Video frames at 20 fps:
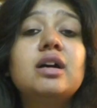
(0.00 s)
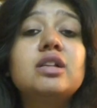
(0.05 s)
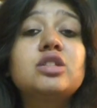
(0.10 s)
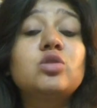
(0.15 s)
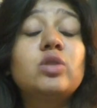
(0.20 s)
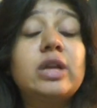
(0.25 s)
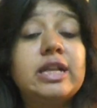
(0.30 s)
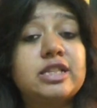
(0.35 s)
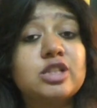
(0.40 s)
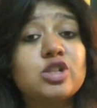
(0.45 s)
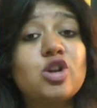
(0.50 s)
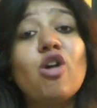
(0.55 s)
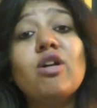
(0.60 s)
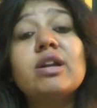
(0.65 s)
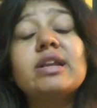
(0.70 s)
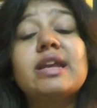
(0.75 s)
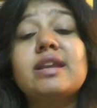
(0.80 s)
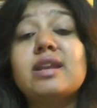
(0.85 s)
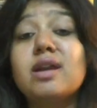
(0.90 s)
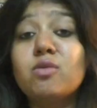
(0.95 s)
So it's
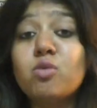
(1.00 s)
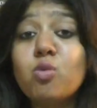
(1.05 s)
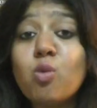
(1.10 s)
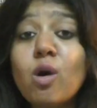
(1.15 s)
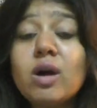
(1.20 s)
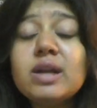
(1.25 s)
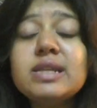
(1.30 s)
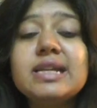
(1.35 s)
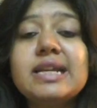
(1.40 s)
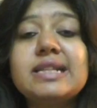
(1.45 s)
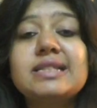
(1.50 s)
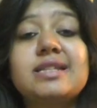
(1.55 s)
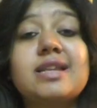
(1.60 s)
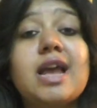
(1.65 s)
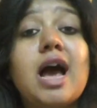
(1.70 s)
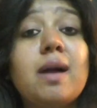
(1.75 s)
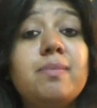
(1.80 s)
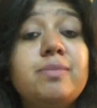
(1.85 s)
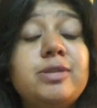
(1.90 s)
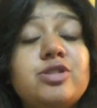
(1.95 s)
called an award. It's
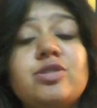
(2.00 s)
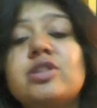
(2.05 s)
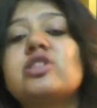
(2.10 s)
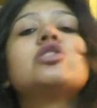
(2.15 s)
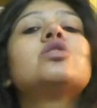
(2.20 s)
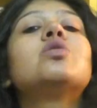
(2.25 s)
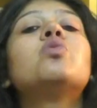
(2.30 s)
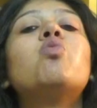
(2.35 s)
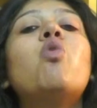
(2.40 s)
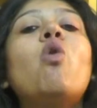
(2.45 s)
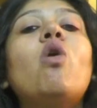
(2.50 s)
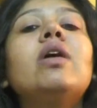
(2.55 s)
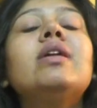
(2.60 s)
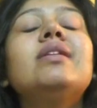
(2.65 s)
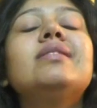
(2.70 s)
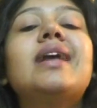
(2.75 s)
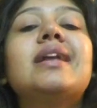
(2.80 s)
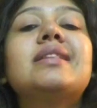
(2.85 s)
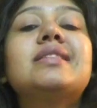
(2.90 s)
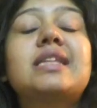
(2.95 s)
an arbitration
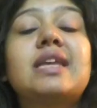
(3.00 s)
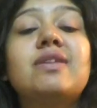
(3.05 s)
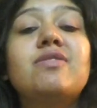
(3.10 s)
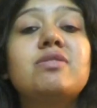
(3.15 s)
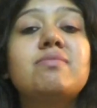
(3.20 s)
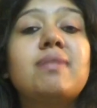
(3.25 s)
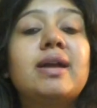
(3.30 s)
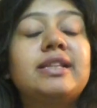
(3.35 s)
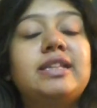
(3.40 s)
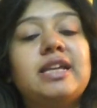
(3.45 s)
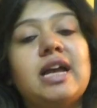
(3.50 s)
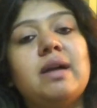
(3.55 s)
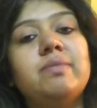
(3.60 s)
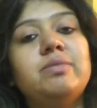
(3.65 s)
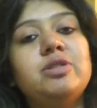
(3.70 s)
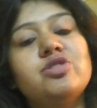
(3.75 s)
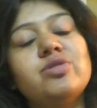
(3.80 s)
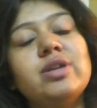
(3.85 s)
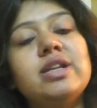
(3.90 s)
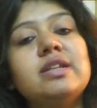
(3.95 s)
award that's given by the
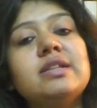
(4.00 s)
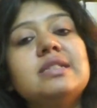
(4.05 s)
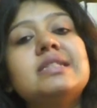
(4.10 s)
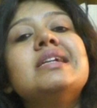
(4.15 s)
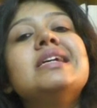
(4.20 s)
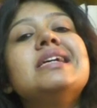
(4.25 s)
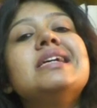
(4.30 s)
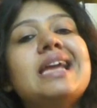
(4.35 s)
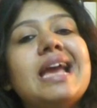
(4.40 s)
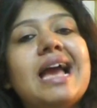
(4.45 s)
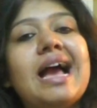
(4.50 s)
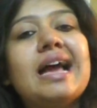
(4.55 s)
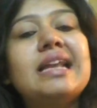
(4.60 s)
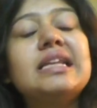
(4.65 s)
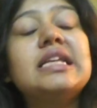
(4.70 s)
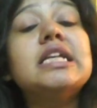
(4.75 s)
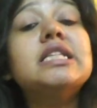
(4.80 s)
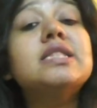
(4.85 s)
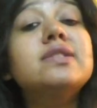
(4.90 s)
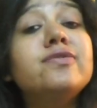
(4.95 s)
arbitrators,
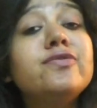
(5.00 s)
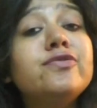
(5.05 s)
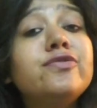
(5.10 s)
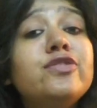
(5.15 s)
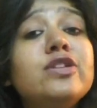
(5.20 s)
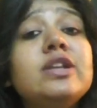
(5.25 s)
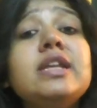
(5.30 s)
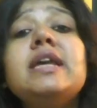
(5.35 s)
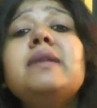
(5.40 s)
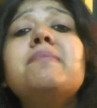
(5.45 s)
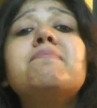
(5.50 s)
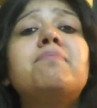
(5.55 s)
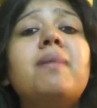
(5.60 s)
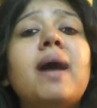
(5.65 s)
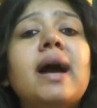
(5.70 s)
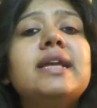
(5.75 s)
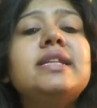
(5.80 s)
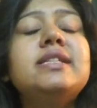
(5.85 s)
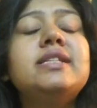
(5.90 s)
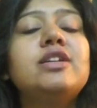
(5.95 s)
and it's fully
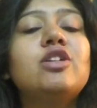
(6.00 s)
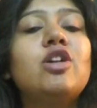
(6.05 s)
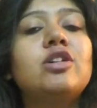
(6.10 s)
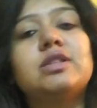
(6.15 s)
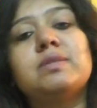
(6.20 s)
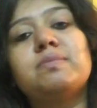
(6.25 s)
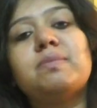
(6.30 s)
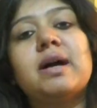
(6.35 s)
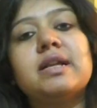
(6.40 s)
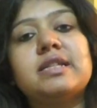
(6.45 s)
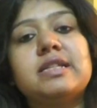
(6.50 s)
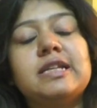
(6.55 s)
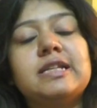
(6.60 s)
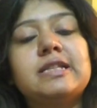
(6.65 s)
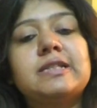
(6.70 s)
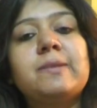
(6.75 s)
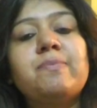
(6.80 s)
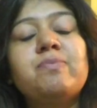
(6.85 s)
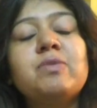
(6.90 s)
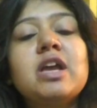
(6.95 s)
binding on the
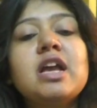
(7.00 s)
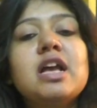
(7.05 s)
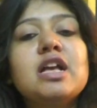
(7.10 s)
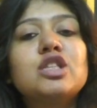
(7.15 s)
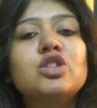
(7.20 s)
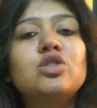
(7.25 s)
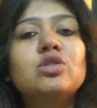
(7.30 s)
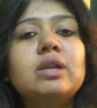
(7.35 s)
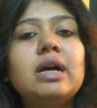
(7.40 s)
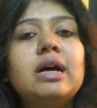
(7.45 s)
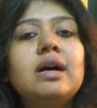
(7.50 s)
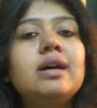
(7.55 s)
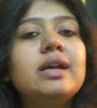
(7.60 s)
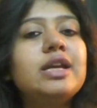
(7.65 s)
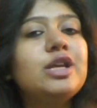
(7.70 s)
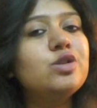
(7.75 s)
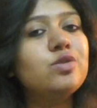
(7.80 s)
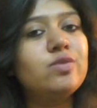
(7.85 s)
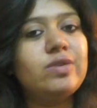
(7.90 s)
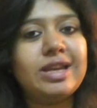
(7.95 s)
parties. So,
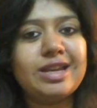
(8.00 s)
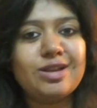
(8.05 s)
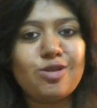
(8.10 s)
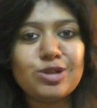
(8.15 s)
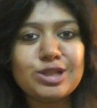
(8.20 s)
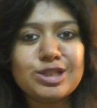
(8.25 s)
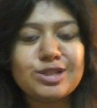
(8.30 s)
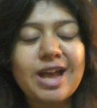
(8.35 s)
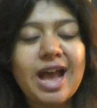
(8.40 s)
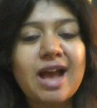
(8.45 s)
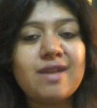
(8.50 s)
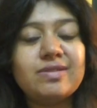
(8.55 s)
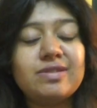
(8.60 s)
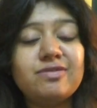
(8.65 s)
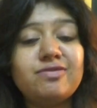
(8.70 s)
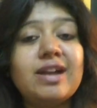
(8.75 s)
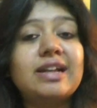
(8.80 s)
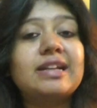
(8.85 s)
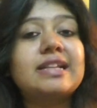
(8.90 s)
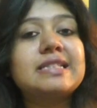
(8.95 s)
we can also have,
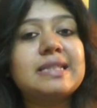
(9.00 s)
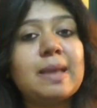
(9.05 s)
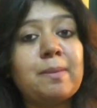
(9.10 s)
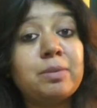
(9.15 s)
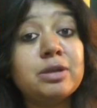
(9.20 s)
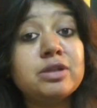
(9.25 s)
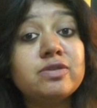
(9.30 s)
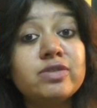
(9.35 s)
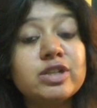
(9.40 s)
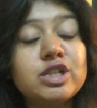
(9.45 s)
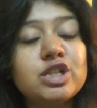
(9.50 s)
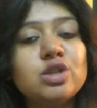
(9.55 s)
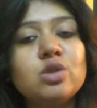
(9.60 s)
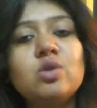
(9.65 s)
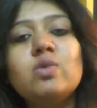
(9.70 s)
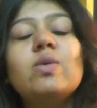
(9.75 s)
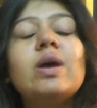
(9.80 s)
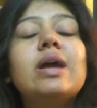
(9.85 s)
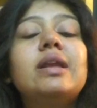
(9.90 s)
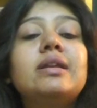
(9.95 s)
in fact, a separate
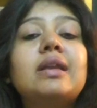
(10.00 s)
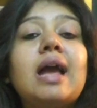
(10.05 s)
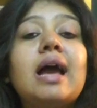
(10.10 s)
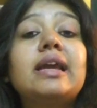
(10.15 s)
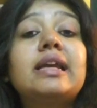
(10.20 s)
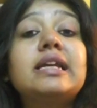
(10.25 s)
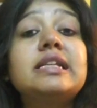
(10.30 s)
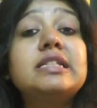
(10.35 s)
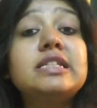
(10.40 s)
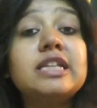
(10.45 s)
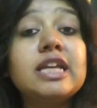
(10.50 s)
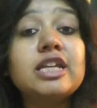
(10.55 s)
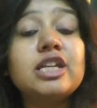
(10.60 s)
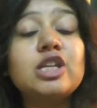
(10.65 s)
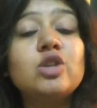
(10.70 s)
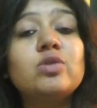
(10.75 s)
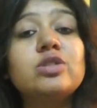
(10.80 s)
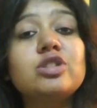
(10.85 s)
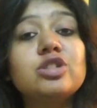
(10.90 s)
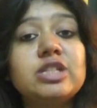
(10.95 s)
video wherein I can
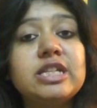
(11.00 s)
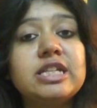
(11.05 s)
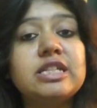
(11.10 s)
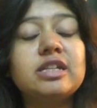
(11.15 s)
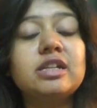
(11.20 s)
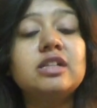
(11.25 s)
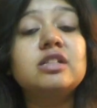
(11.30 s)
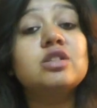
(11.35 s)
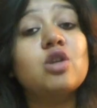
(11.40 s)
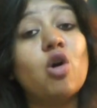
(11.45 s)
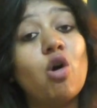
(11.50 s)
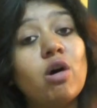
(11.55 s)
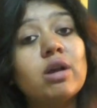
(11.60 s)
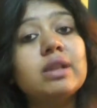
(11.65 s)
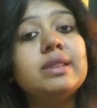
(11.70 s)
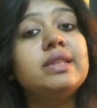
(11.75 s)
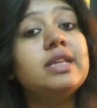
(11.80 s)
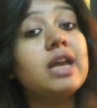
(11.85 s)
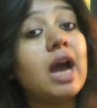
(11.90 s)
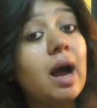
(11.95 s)
take you into details
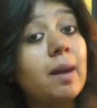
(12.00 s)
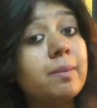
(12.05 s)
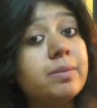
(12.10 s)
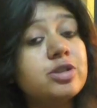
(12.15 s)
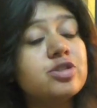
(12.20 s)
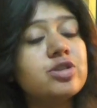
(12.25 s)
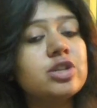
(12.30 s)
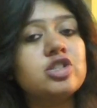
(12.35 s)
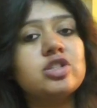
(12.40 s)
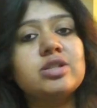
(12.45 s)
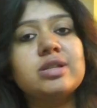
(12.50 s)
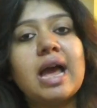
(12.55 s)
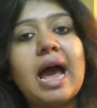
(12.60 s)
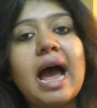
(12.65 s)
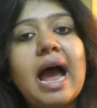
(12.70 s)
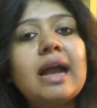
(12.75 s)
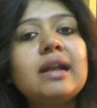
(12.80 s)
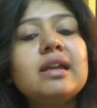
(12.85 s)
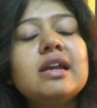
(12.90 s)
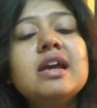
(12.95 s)
on the Arbitration
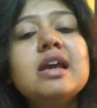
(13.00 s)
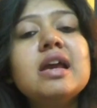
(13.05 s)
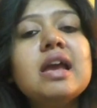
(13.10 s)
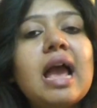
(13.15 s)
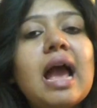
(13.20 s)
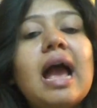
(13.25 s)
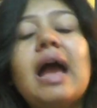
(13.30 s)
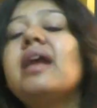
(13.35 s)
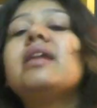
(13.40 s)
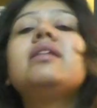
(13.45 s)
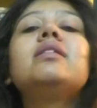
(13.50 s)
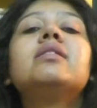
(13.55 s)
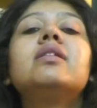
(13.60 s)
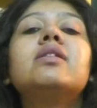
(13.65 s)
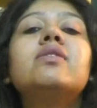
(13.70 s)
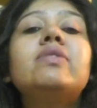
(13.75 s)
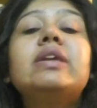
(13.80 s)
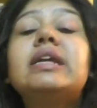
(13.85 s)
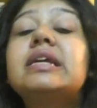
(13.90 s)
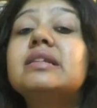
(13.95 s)
Act, and
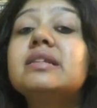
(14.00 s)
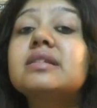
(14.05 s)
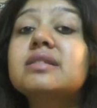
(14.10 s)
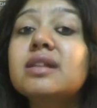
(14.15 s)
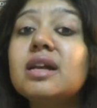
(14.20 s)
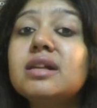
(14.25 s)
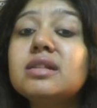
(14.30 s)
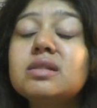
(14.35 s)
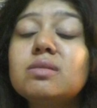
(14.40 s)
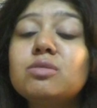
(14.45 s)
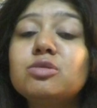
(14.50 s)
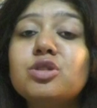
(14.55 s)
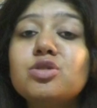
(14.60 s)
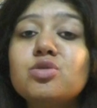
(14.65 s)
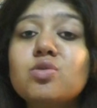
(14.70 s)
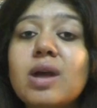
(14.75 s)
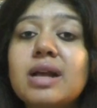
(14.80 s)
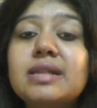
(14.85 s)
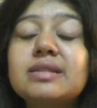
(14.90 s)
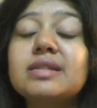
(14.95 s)
we can discuss some of the
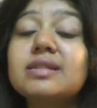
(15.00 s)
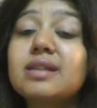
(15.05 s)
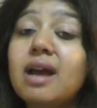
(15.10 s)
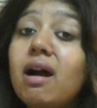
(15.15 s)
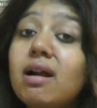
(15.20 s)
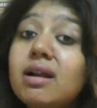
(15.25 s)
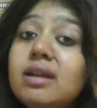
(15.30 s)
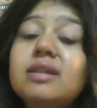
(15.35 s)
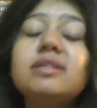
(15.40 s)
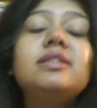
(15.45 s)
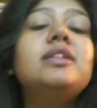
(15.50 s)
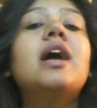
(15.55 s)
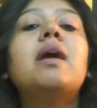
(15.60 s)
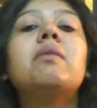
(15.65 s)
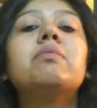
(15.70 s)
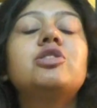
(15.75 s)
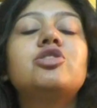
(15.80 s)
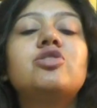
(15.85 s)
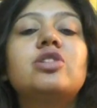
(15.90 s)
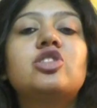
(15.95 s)
nuances under the
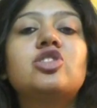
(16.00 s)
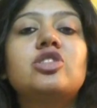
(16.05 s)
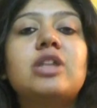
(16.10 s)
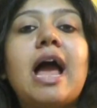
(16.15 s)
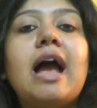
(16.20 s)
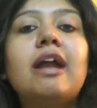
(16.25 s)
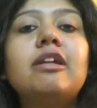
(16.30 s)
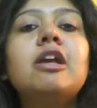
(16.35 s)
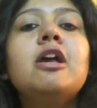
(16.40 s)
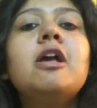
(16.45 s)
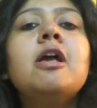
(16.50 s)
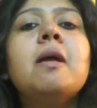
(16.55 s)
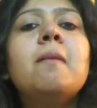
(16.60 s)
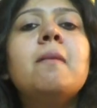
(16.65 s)
Arbitration Act.